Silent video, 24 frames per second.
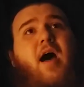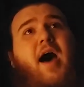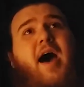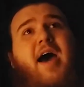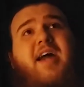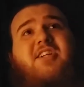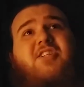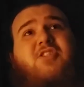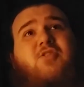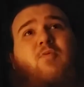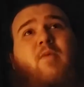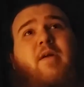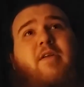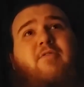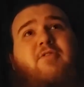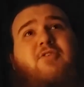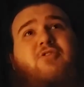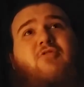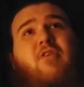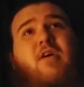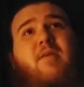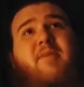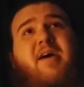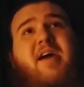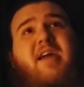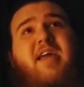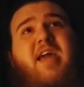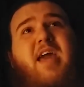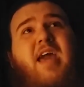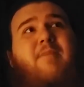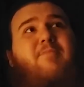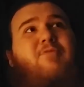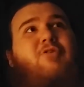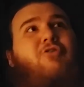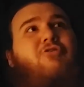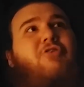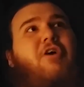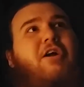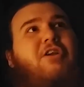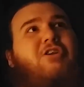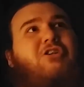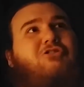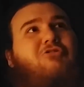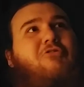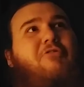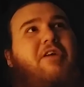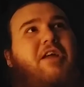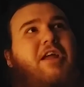I just want to enjoy my game. You're not
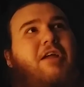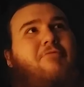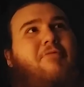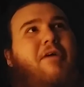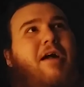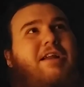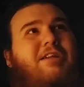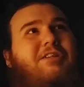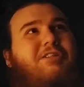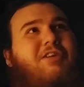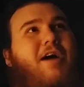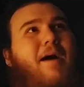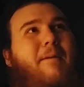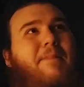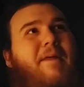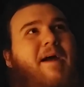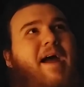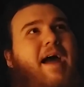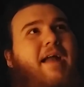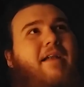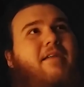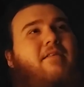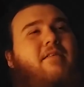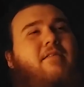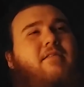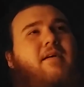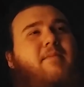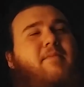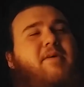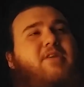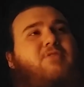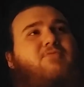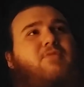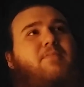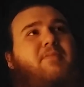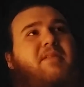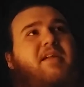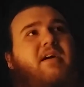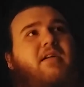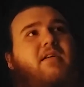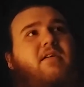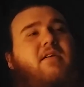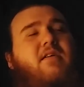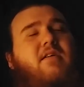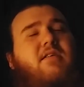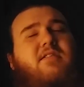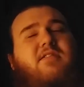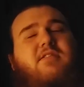enjoying it right. Stop that. I might as well play on a
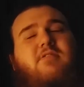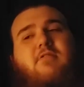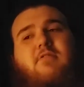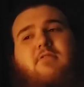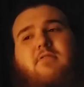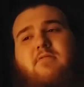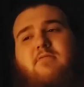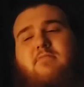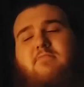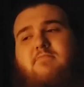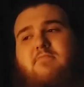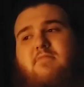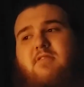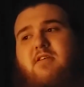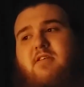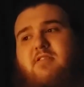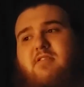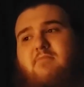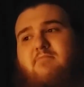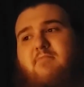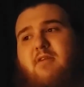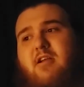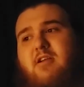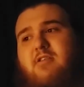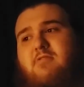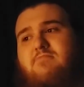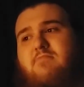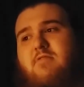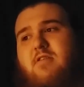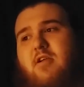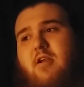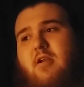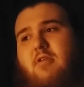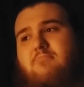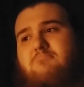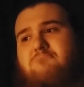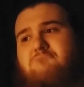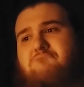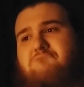console. Yeah, you might as well.